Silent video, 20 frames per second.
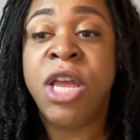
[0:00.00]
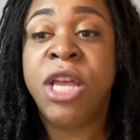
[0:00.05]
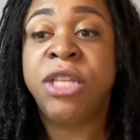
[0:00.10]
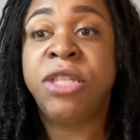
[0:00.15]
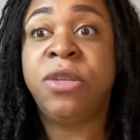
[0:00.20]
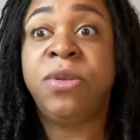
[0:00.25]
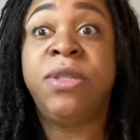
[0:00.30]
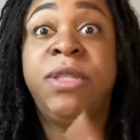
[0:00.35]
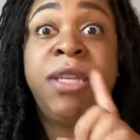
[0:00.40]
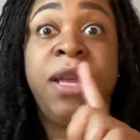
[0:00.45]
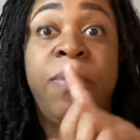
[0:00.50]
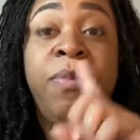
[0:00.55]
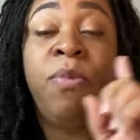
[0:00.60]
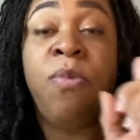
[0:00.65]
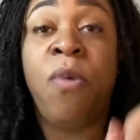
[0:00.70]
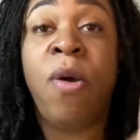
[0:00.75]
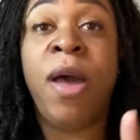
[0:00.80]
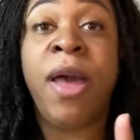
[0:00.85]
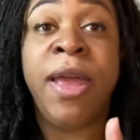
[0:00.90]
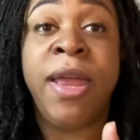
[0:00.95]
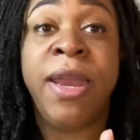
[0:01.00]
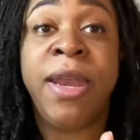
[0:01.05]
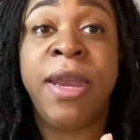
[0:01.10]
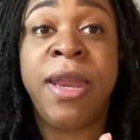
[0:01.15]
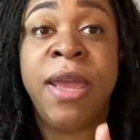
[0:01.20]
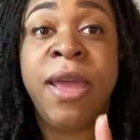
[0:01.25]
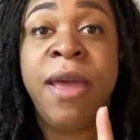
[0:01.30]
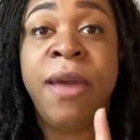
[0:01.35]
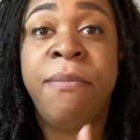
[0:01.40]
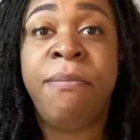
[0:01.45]
So step 1
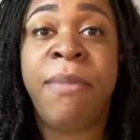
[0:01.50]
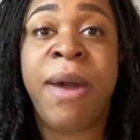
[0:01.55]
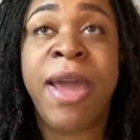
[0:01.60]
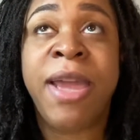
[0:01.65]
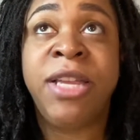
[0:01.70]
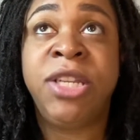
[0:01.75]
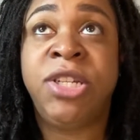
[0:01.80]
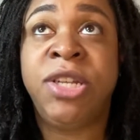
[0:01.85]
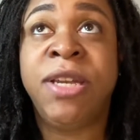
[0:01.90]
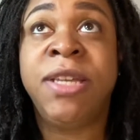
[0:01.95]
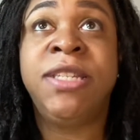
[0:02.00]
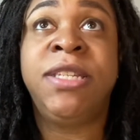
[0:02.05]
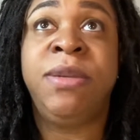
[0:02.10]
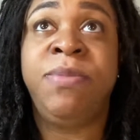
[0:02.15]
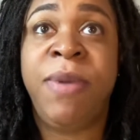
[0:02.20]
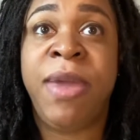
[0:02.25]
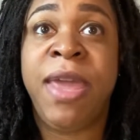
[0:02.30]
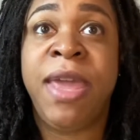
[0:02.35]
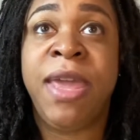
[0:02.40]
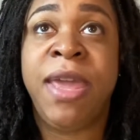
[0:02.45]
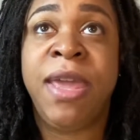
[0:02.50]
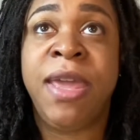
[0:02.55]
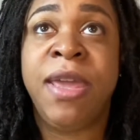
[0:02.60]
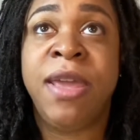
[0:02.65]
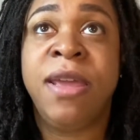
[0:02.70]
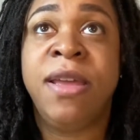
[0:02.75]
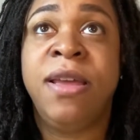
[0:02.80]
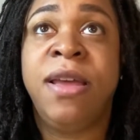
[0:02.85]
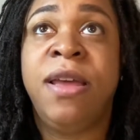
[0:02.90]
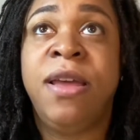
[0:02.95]
might just be
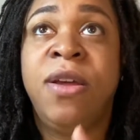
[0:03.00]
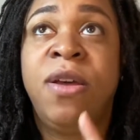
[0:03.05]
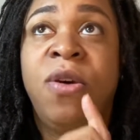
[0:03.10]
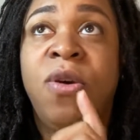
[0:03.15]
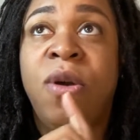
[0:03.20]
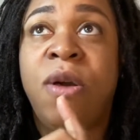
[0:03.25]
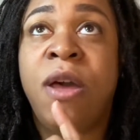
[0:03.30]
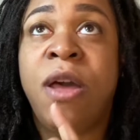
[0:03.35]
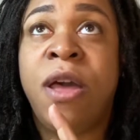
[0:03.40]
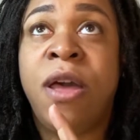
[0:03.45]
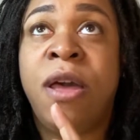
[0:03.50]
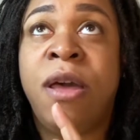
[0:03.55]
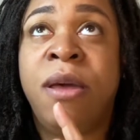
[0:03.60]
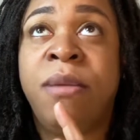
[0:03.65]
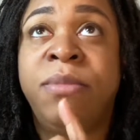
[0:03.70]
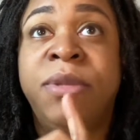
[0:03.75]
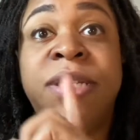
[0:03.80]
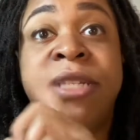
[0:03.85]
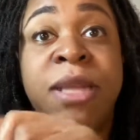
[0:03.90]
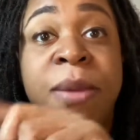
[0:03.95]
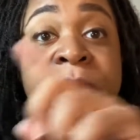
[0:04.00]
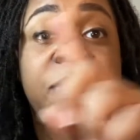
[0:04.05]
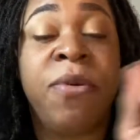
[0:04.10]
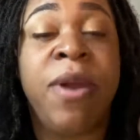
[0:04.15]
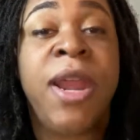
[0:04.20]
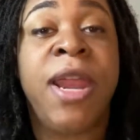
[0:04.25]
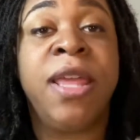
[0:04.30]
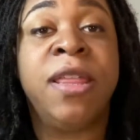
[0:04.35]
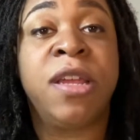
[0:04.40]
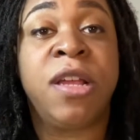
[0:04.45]

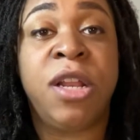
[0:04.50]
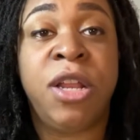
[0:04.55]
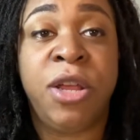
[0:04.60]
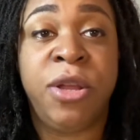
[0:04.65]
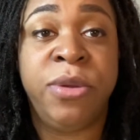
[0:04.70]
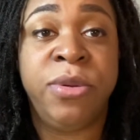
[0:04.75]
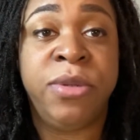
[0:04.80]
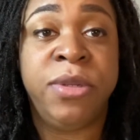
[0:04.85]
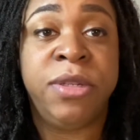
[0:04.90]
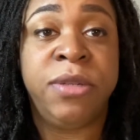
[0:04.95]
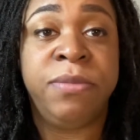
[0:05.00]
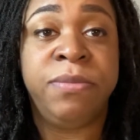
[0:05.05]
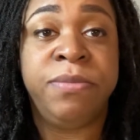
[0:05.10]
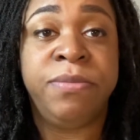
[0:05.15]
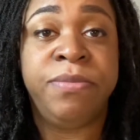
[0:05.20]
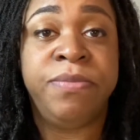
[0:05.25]
separating the clothes.